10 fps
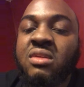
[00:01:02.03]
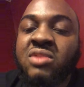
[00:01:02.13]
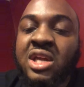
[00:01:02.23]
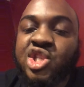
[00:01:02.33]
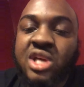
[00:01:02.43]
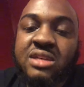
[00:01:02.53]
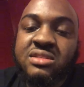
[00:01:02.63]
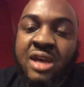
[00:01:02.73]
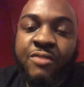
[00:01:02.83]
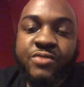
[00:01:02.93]
they
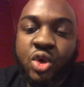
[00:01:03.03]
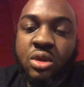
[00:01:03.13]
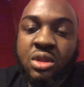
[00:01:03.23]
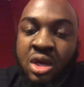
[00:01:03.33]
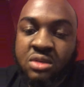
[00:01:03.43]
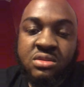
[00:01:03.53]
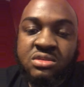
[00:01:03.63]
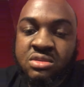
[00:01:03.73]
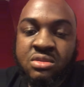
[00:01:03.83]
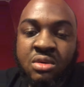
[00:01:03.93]
chase after lust.